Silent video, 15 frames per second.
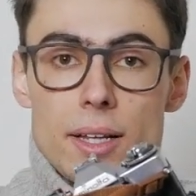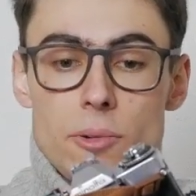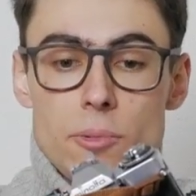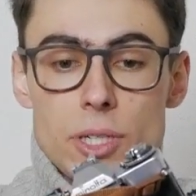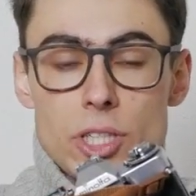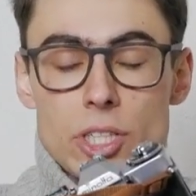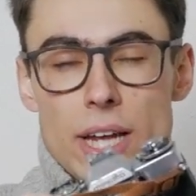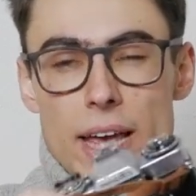
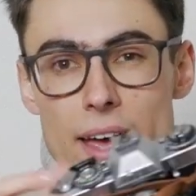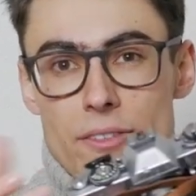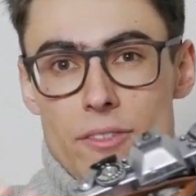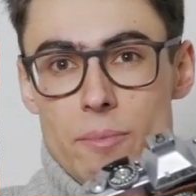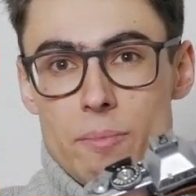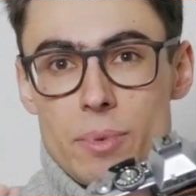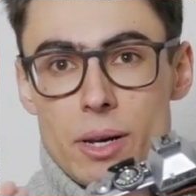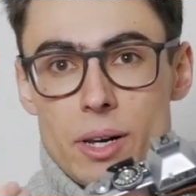which have
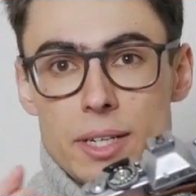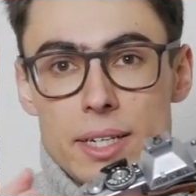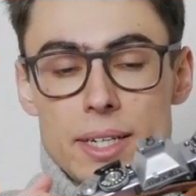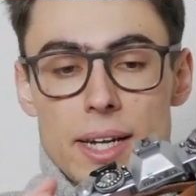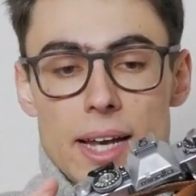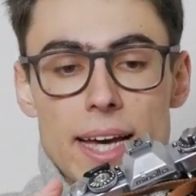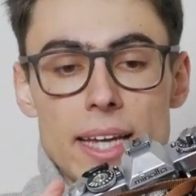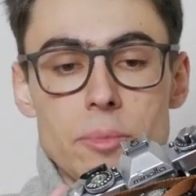a
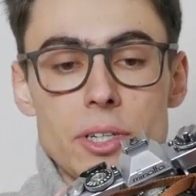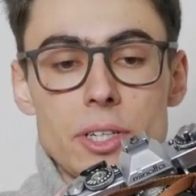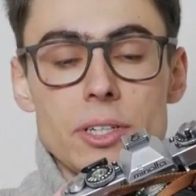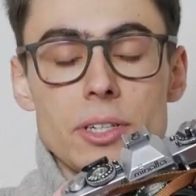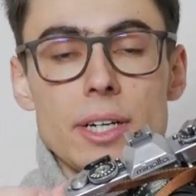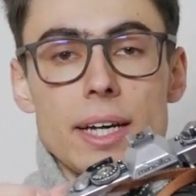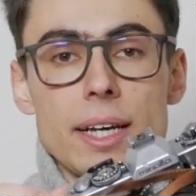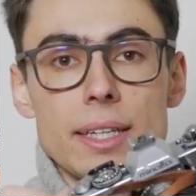built-in light
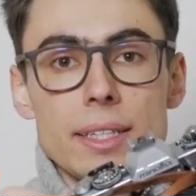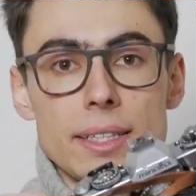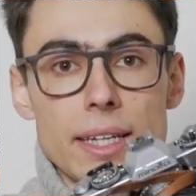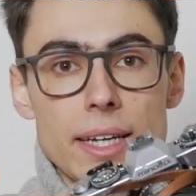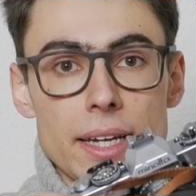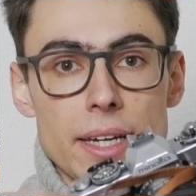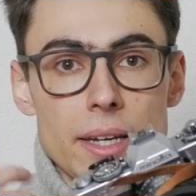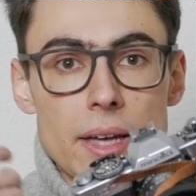meter and
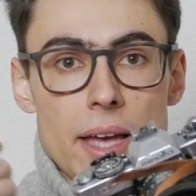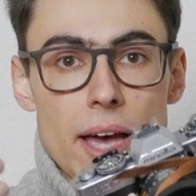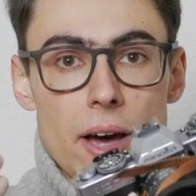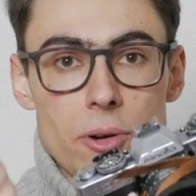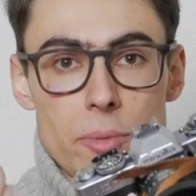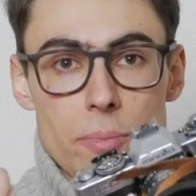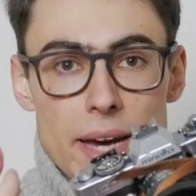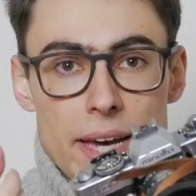they
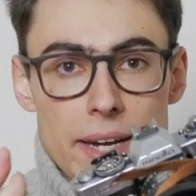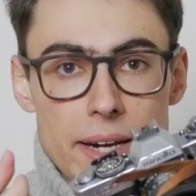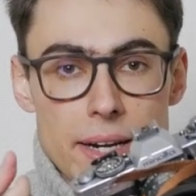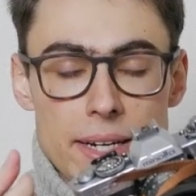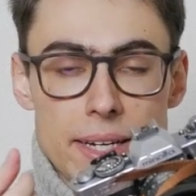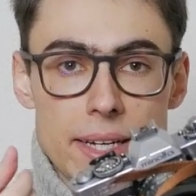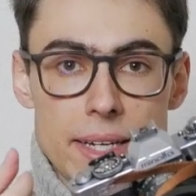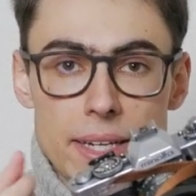
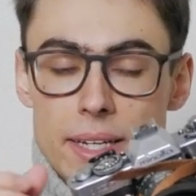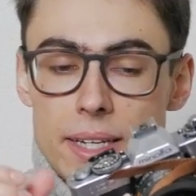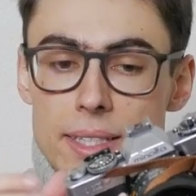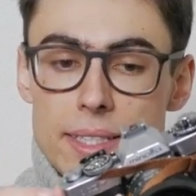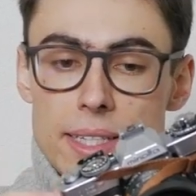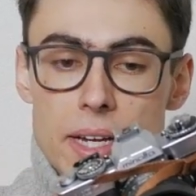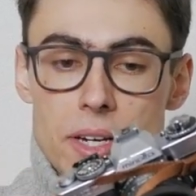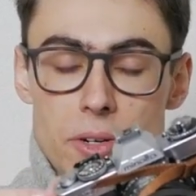automatically
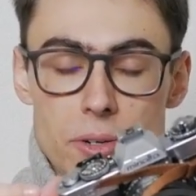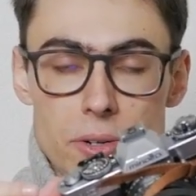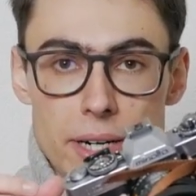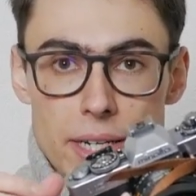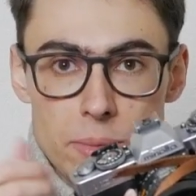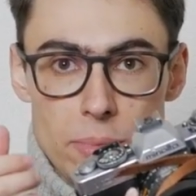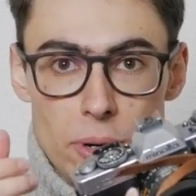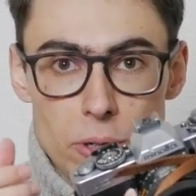set your
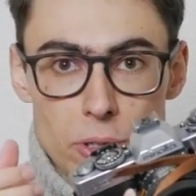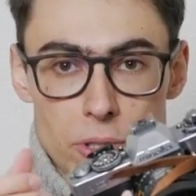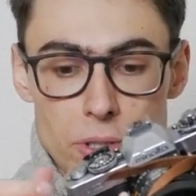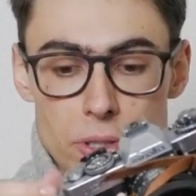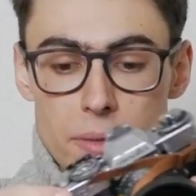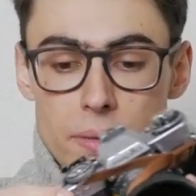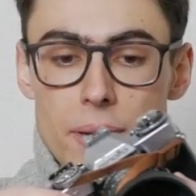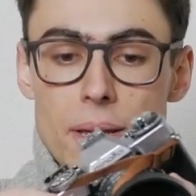
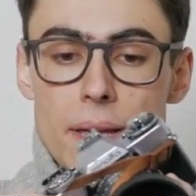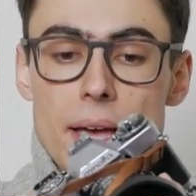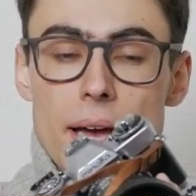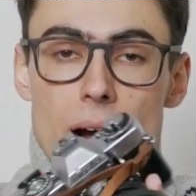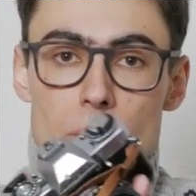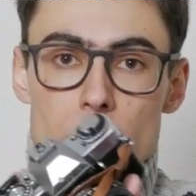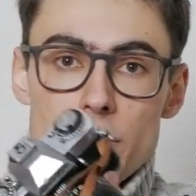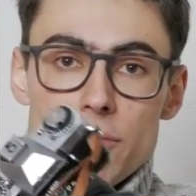exposure.
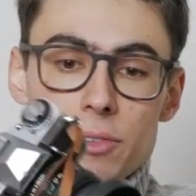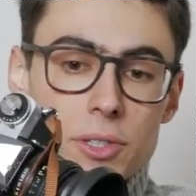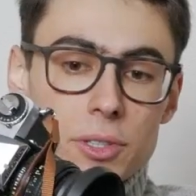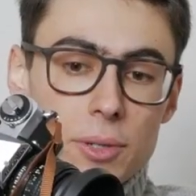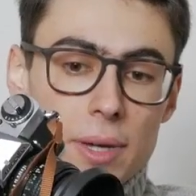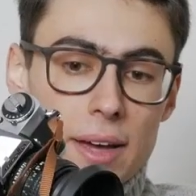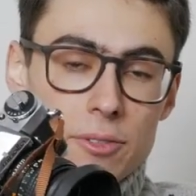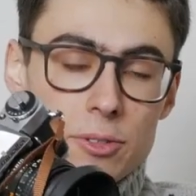However,
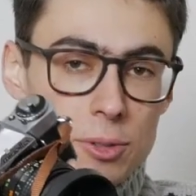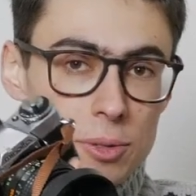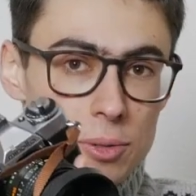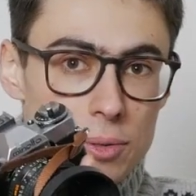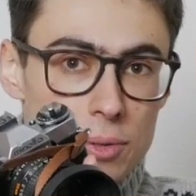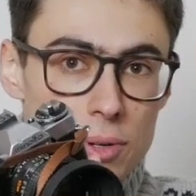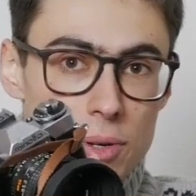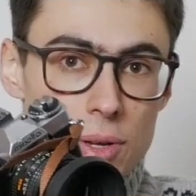you have
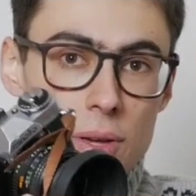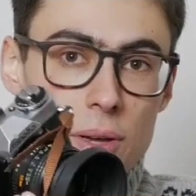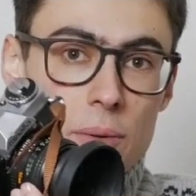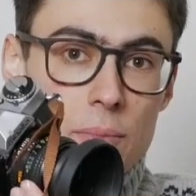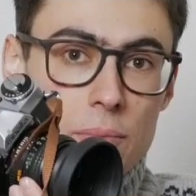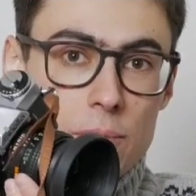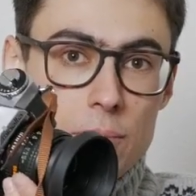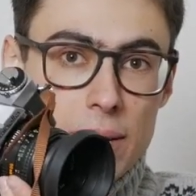to
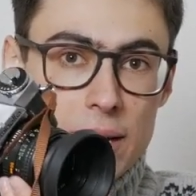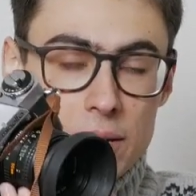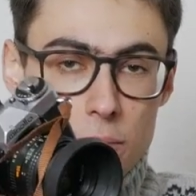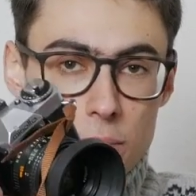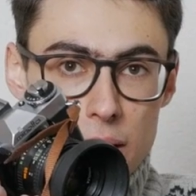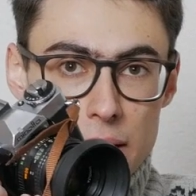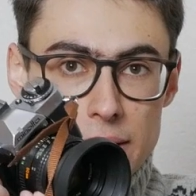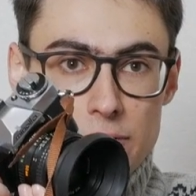
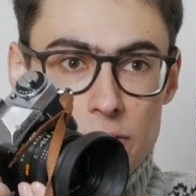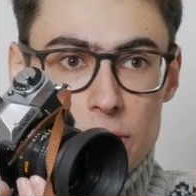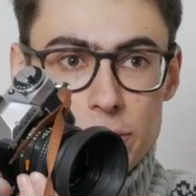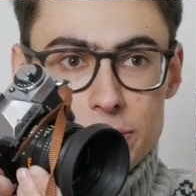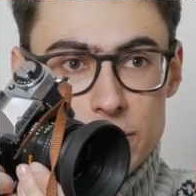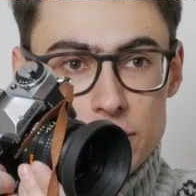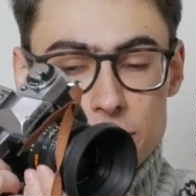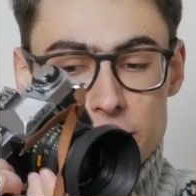manually
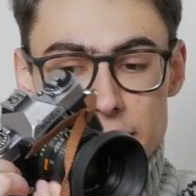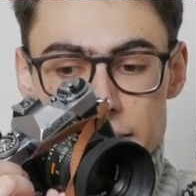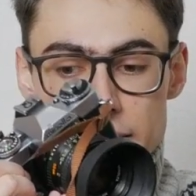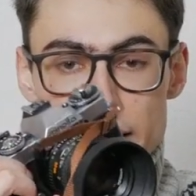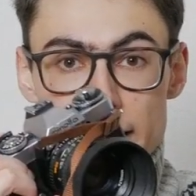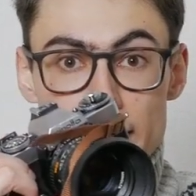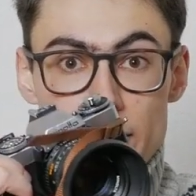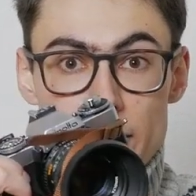focus, so they
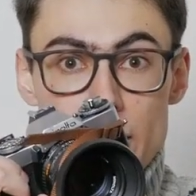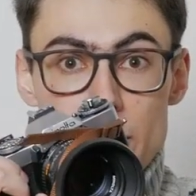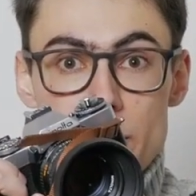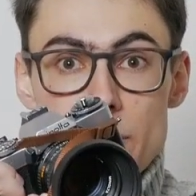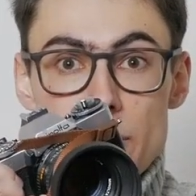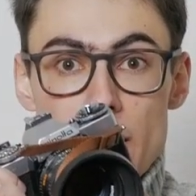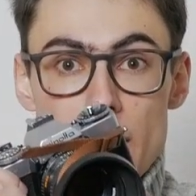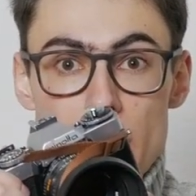don't have an
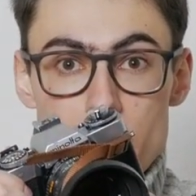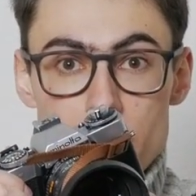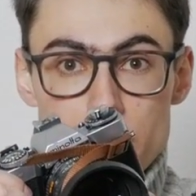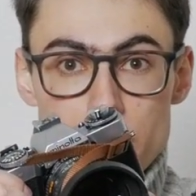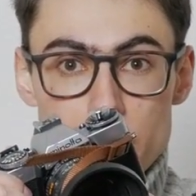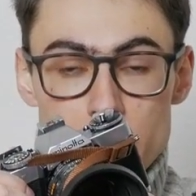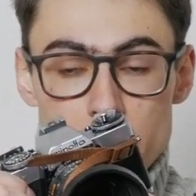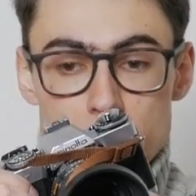
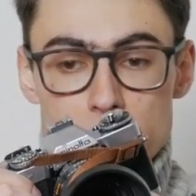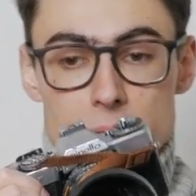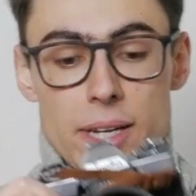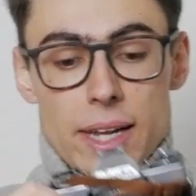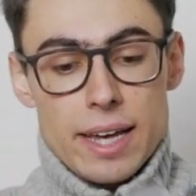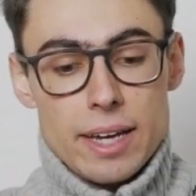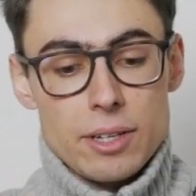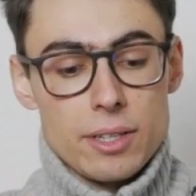autofocus
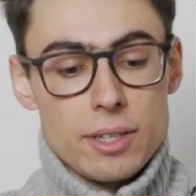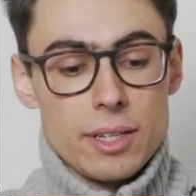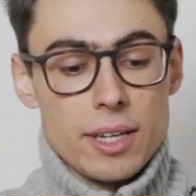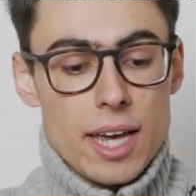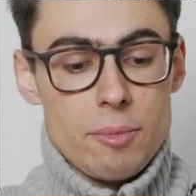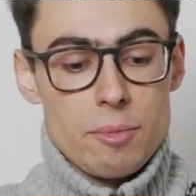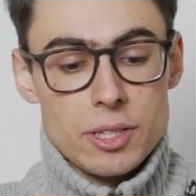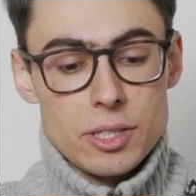like
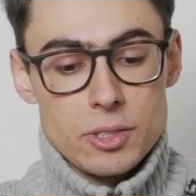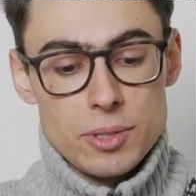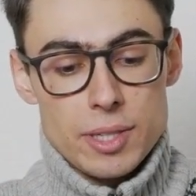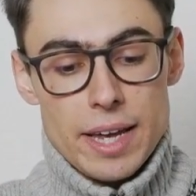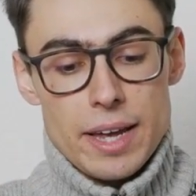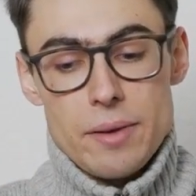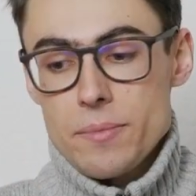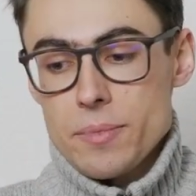cameras
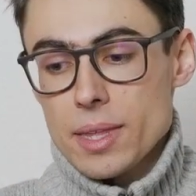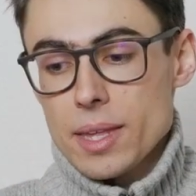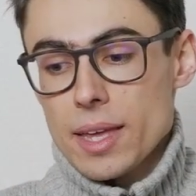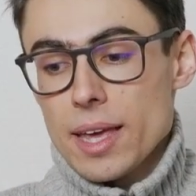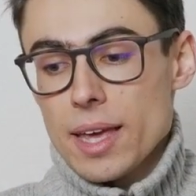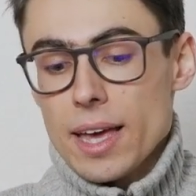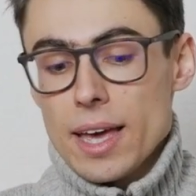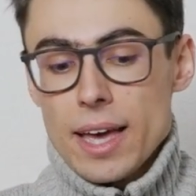today.
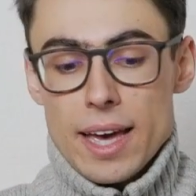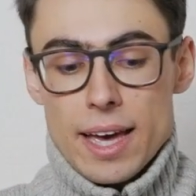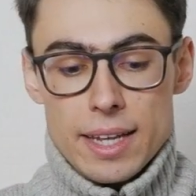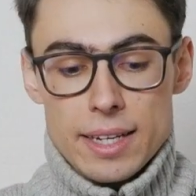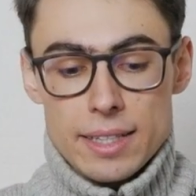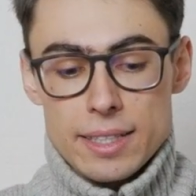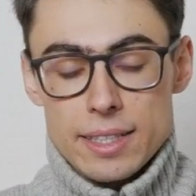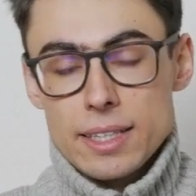
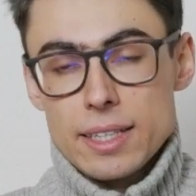And